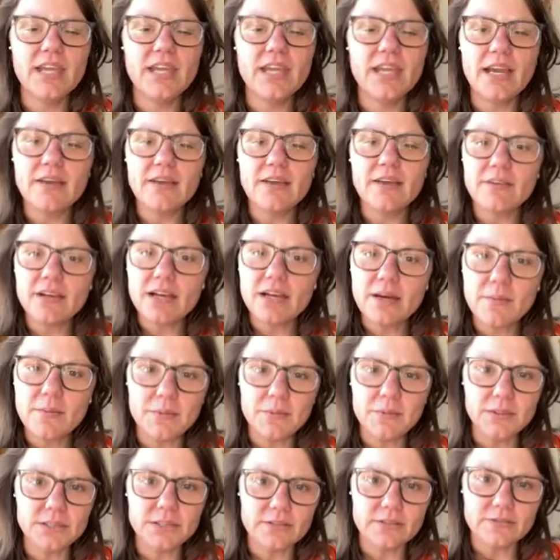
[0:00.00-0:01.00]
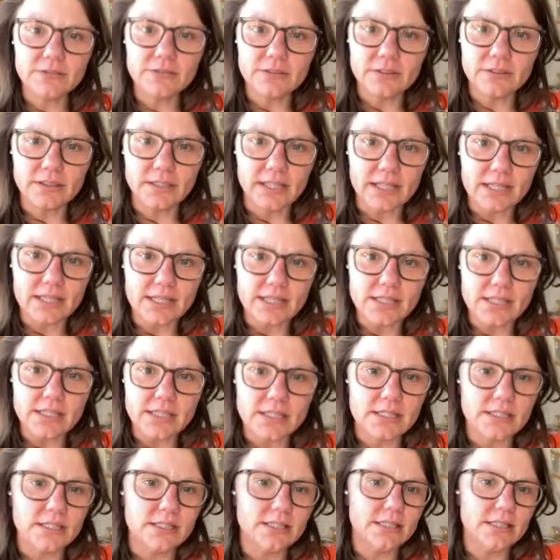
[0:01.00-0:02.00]
a couple different
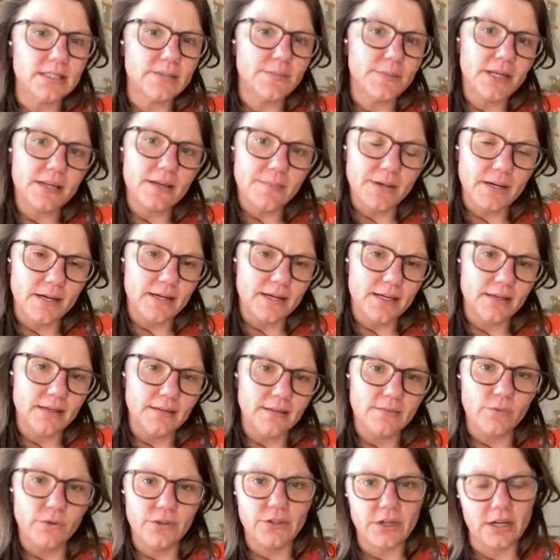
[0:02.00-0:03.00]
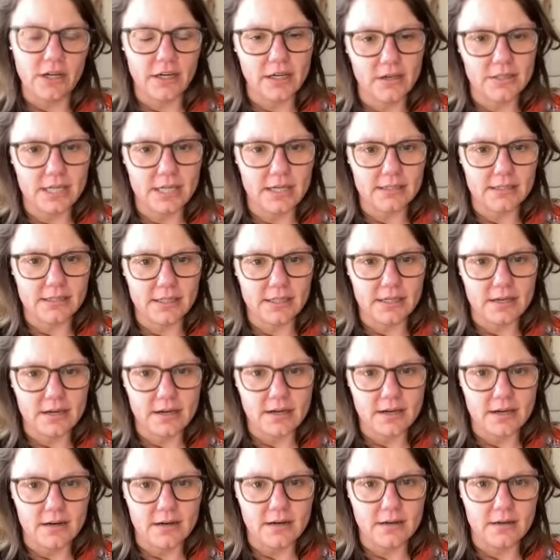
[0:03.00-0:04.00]
lenders depending upon whether they're going to
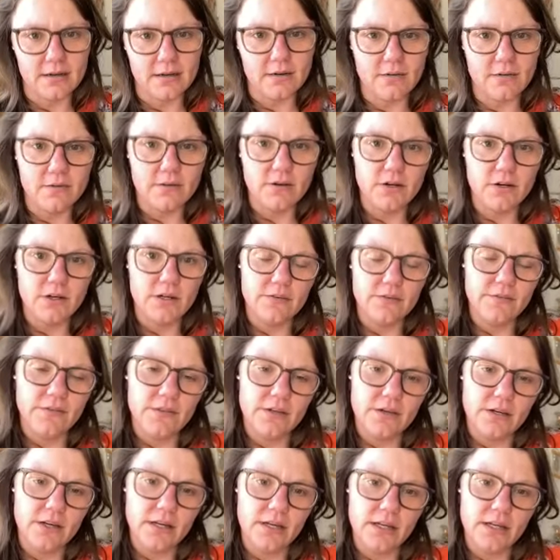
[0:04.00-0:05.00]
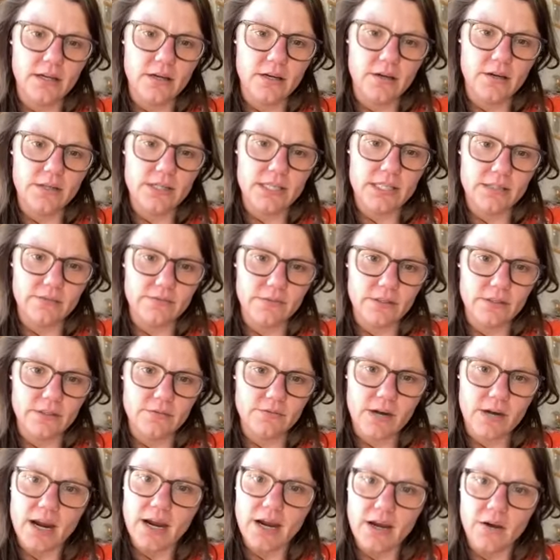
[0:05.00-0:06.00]
go DSCR or if they're going
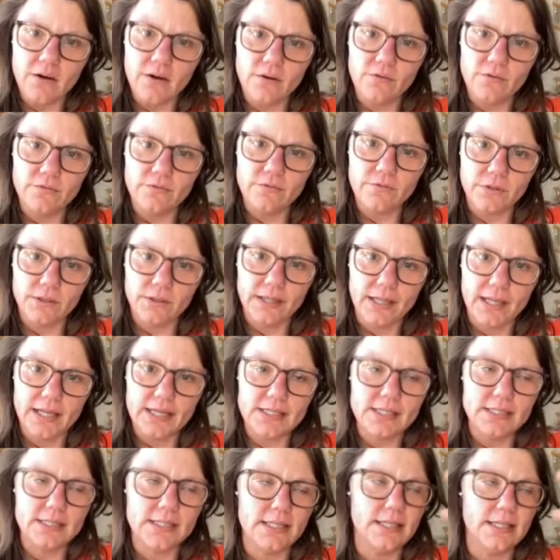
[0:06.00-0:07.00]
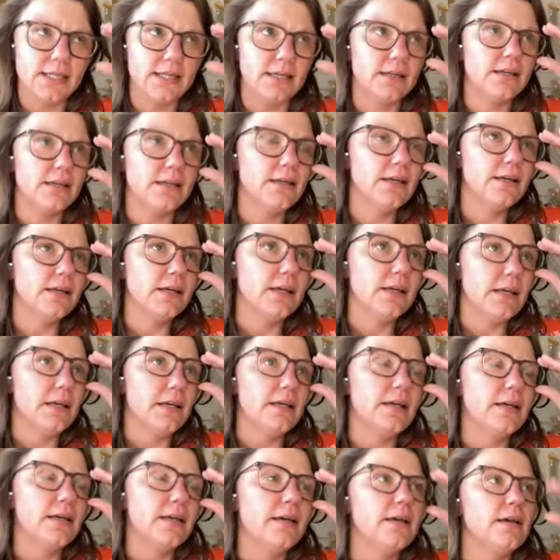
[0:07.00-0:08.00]
to go a different route for lending.
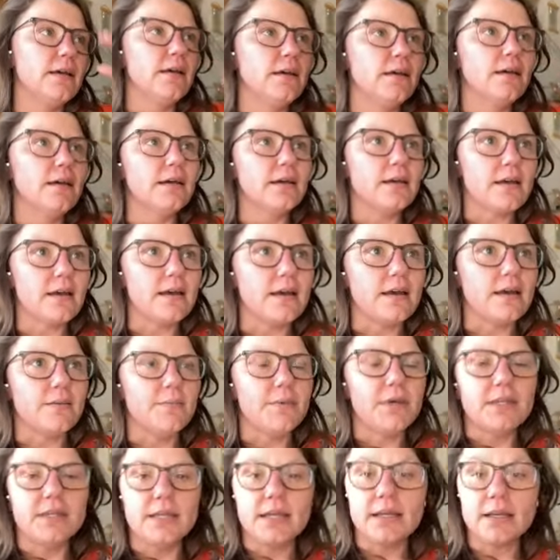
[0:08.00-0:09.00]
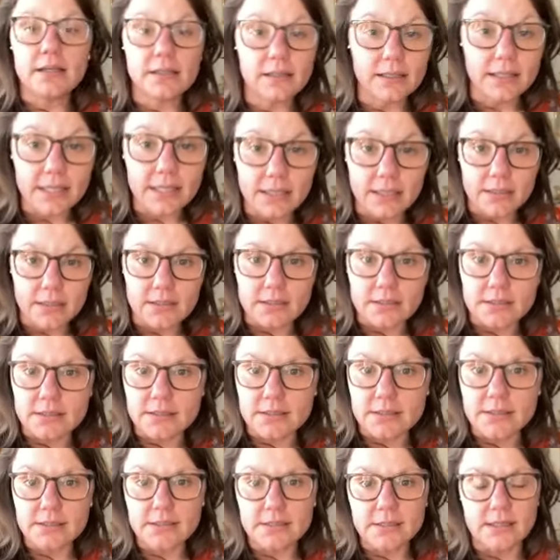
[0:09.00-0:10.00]
Um, and then
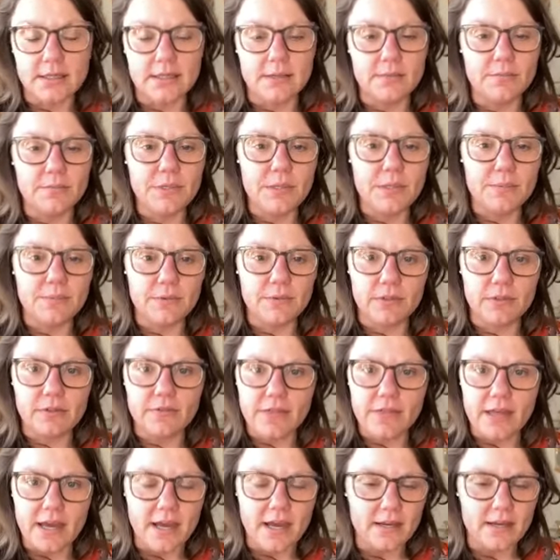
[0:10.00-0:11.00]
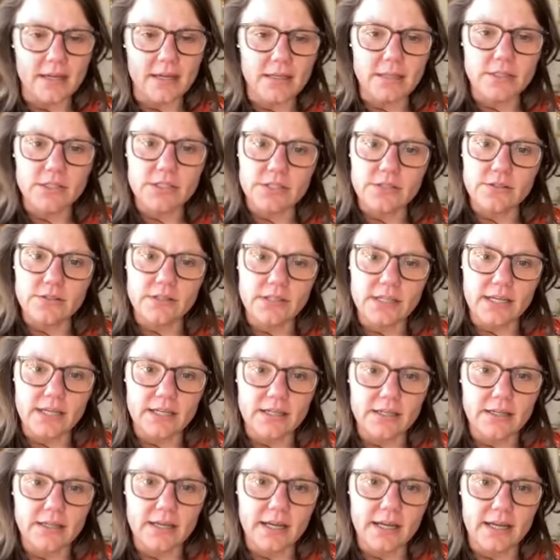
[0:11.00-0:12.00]
cleaners and people of that nature
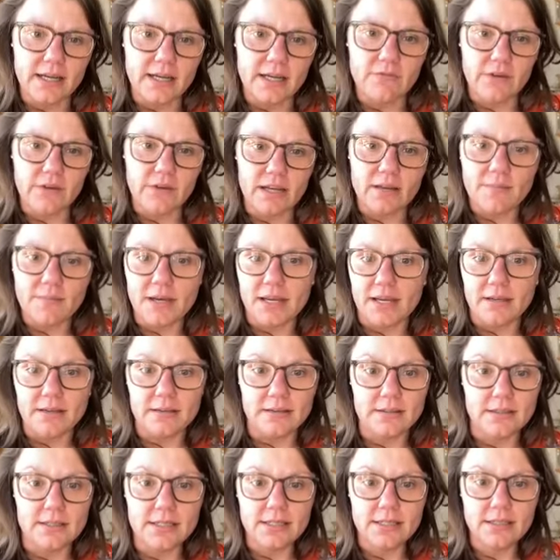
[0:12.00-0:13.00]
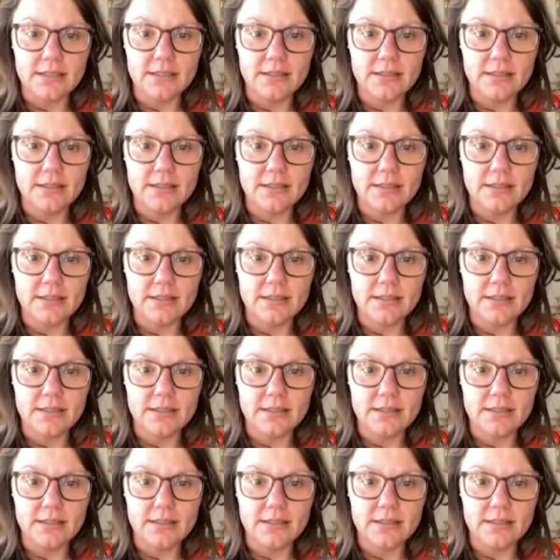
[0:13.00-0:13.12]
that I can recommend